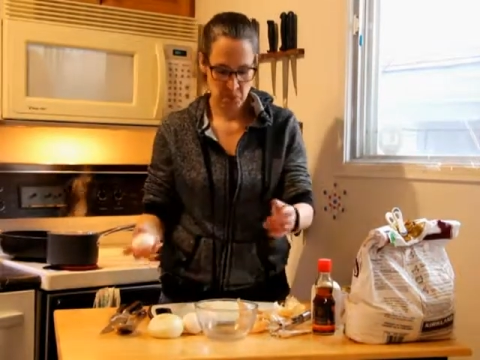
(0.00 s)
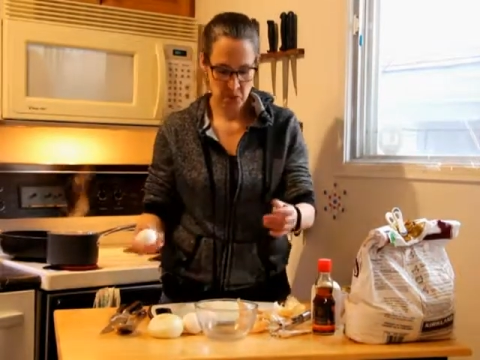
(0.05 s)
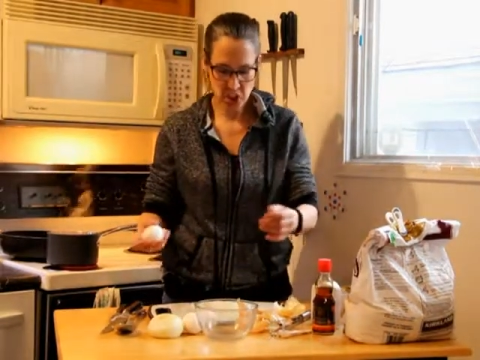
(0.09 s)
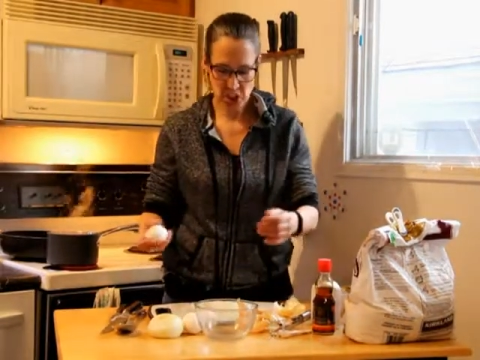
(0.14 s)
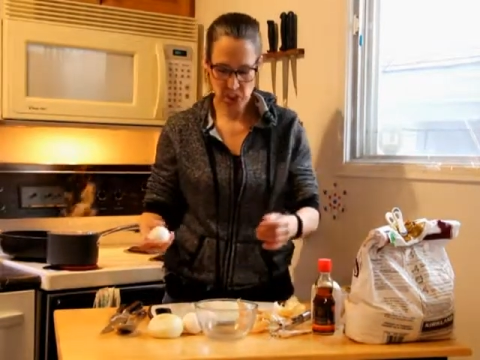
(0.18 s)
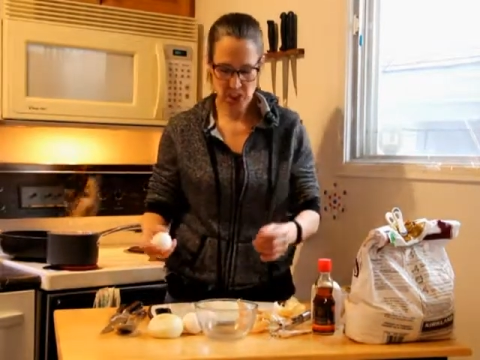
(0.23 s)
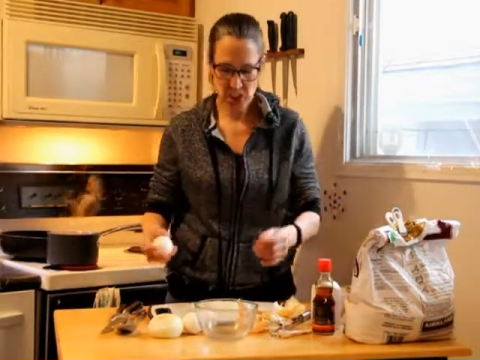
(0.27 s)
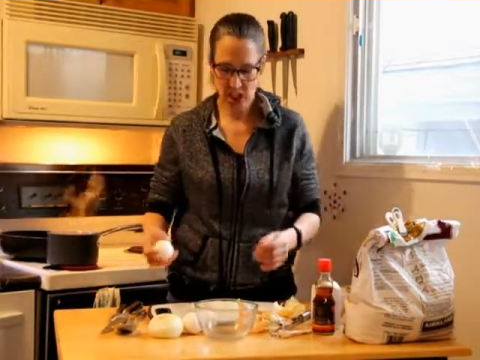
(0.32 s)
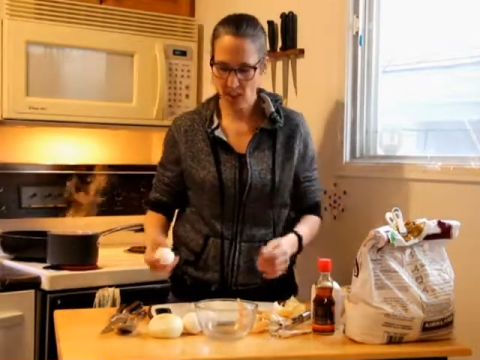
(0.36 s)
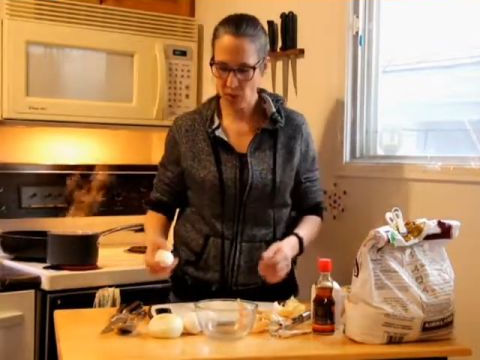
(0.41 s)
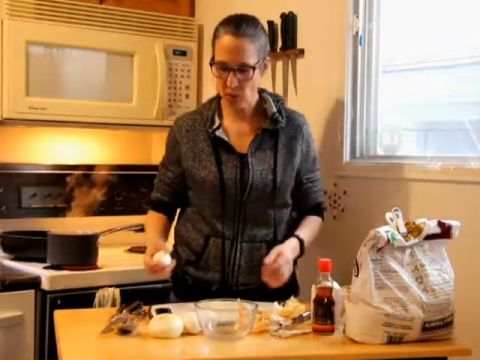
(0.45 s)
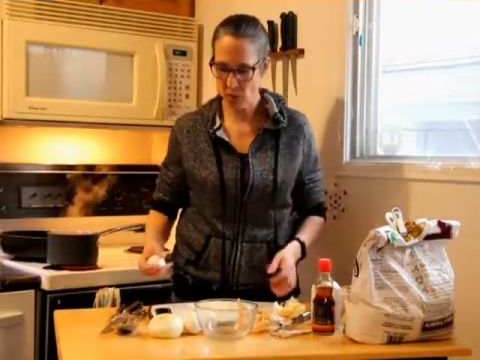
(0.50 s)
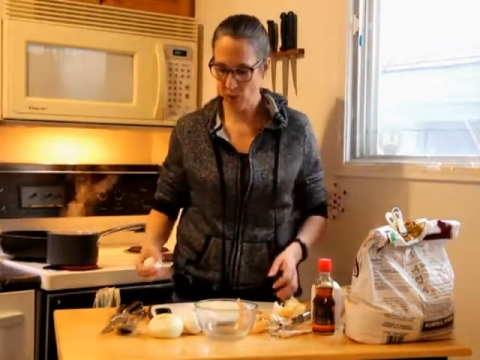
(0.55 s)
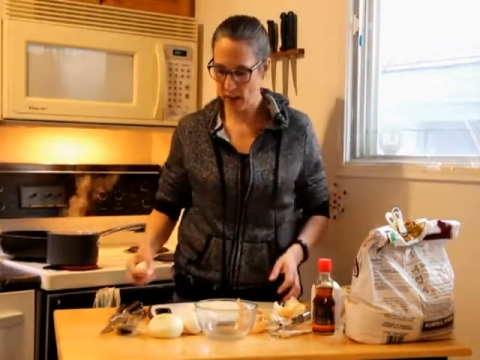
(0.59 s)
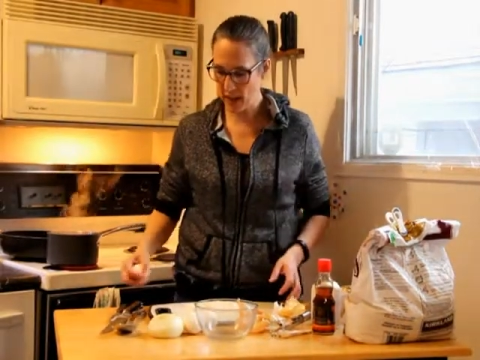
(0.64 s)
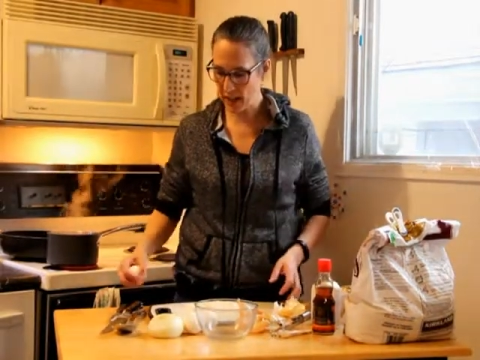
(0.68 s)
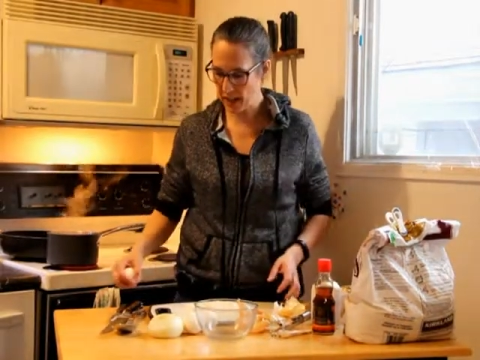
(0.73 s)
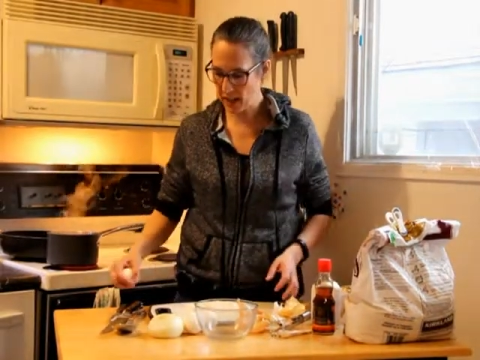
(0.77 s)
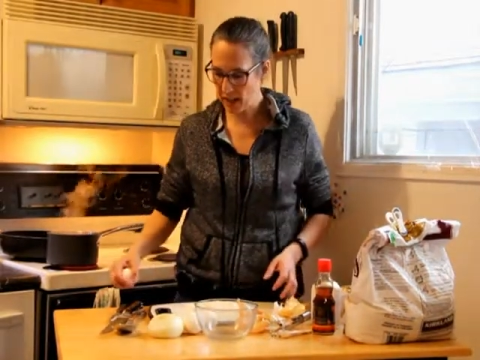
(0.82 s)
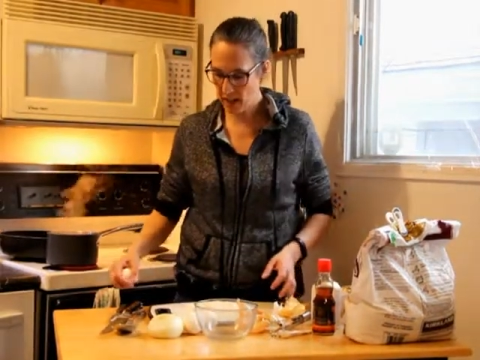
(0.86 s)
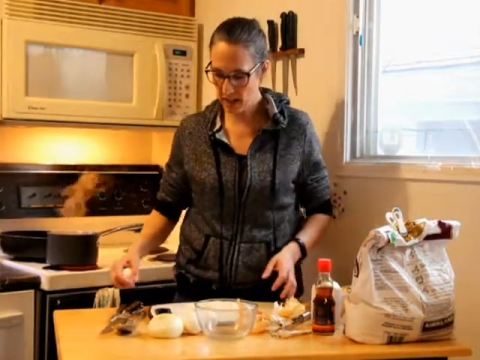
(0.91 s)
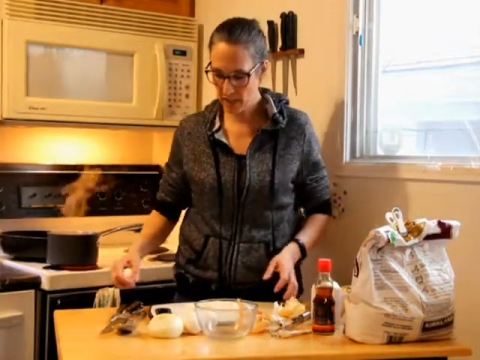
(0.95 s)
Just get it
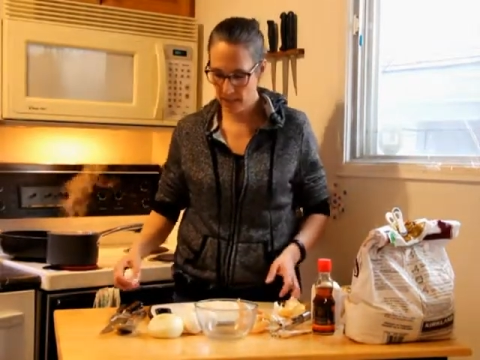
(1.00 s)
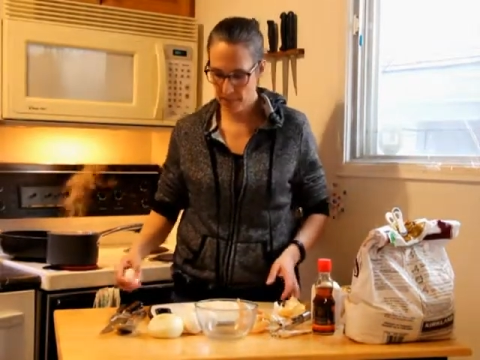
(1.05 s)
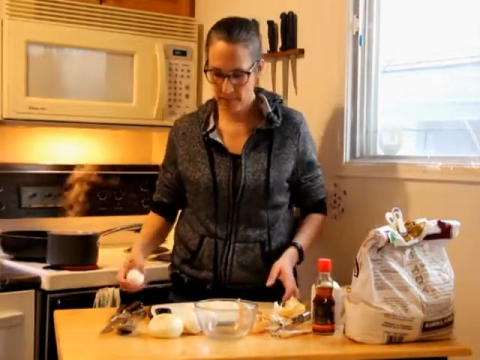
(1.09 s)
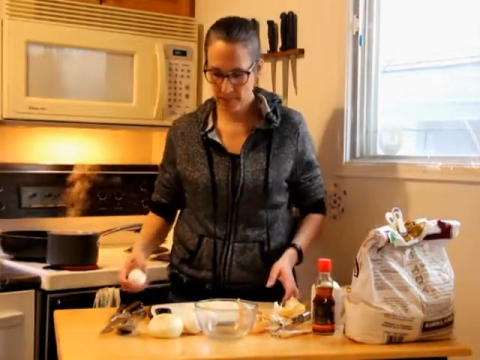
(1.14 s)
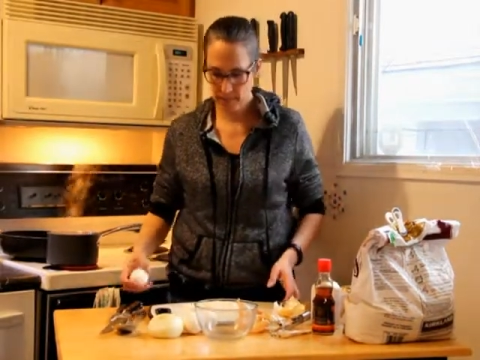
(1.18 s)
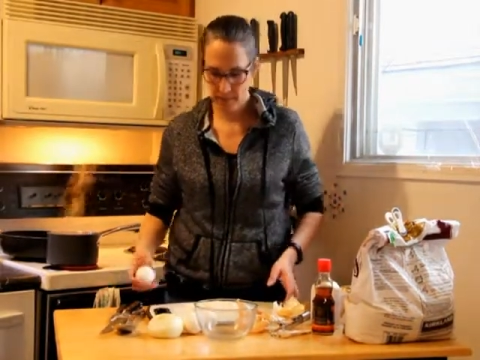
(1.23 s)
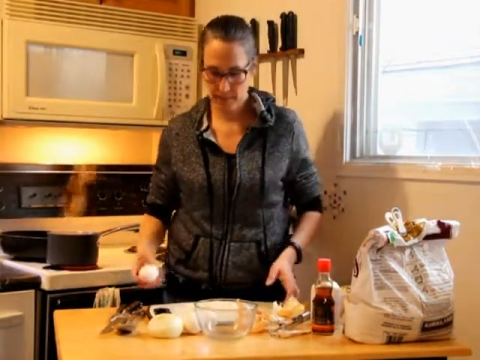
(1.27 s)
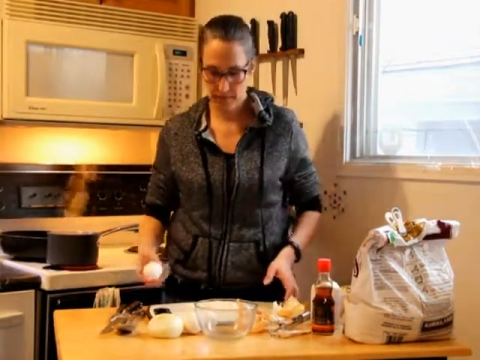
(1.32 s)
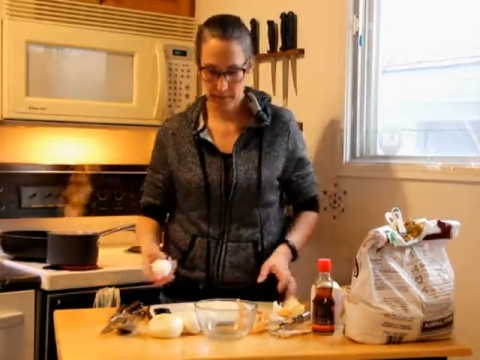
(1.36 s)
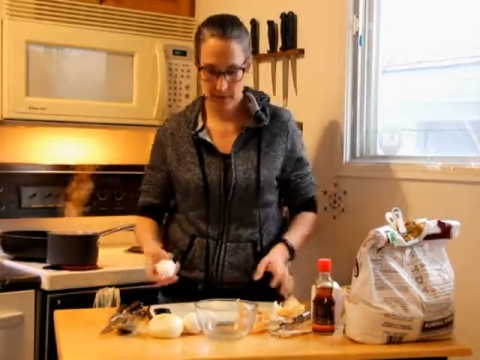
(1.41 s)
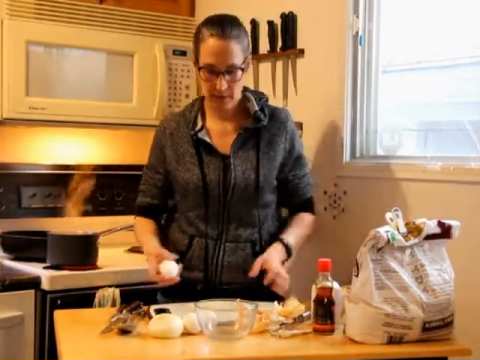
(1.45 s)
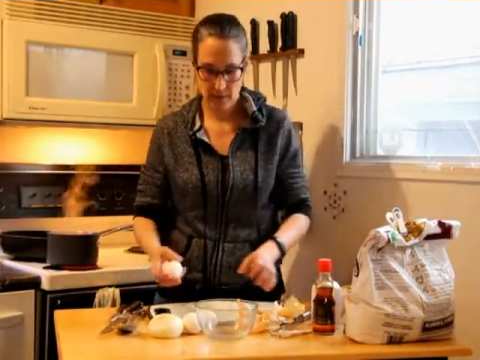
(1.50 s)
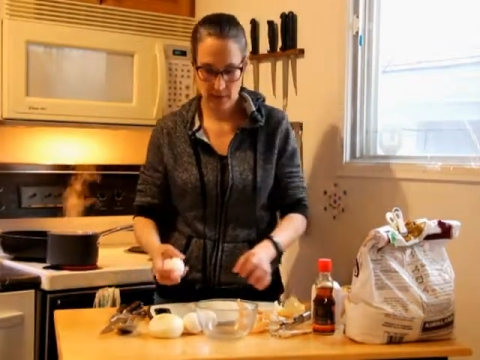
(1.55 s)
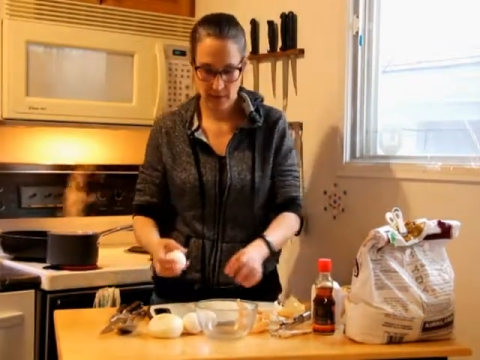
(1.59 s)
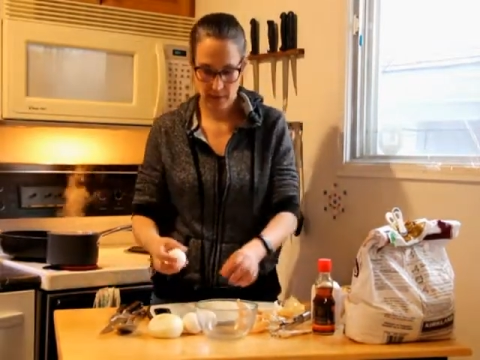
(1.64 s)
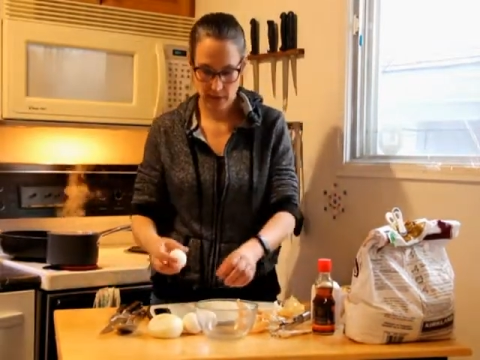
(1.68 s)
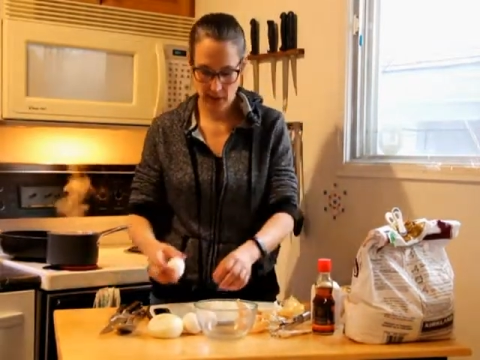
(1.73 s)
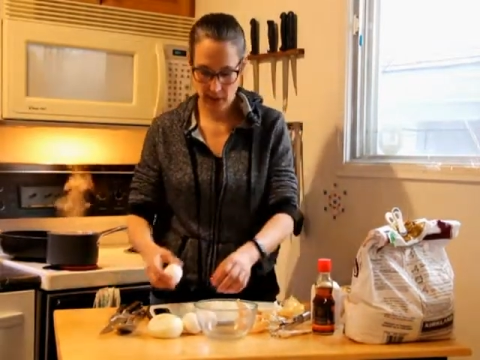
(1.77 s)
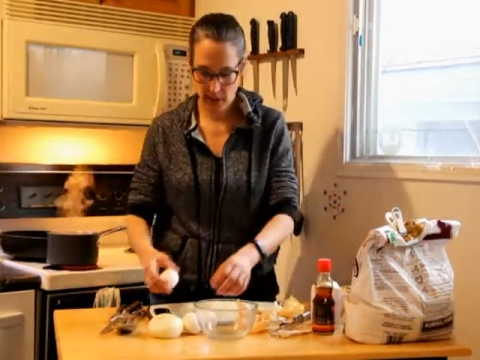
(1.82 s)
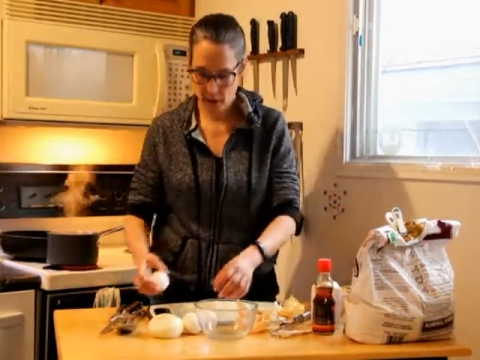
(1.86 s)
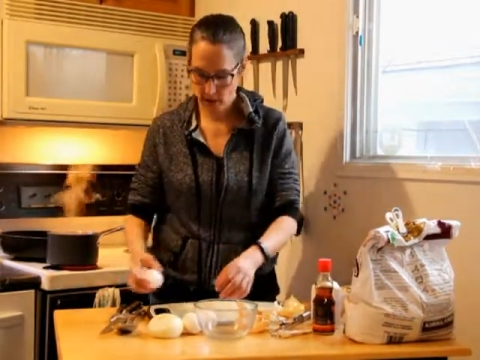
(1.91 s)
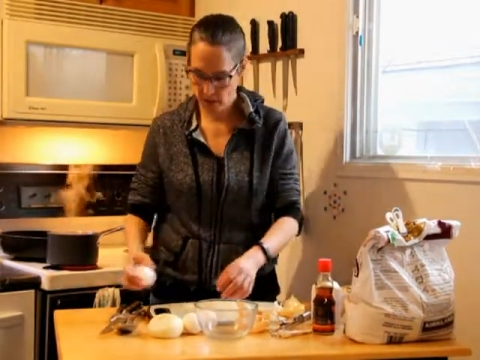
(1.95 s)
ready
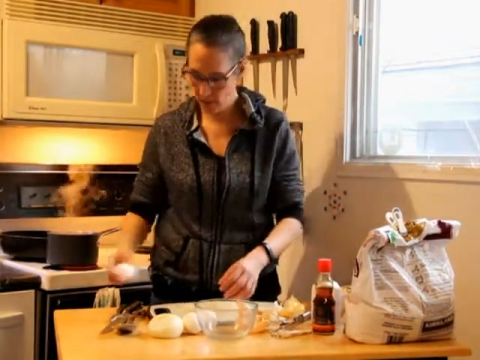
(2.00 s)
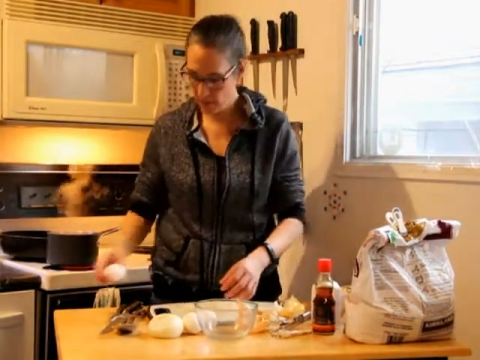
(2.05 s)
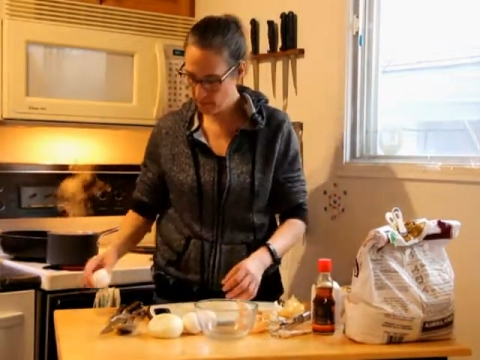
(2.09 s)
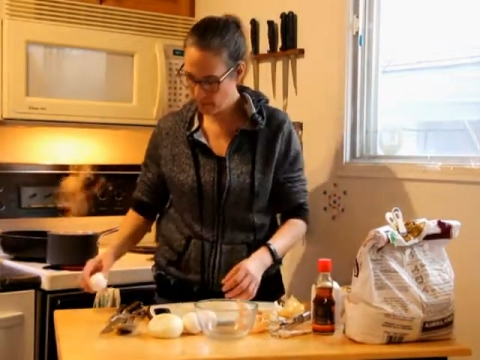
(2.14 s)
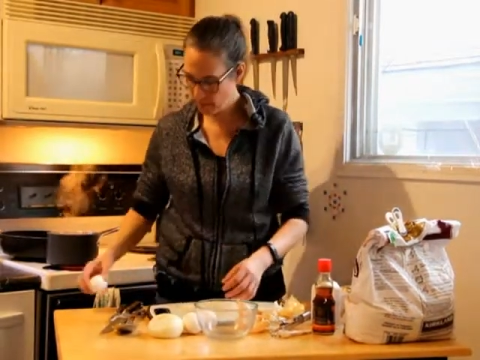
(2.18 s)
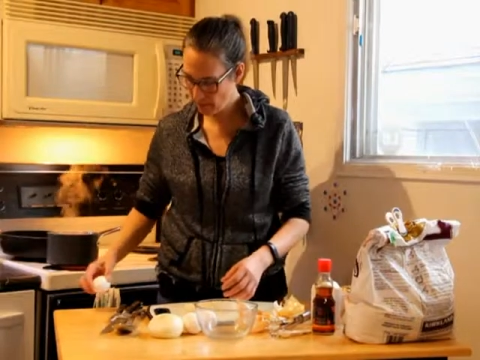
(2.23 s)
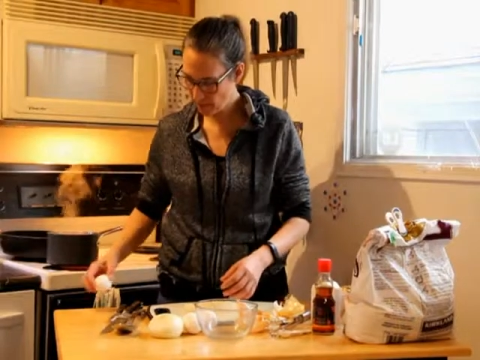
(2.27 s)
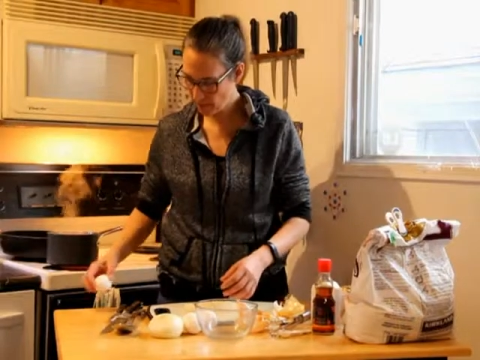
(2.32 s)
for now.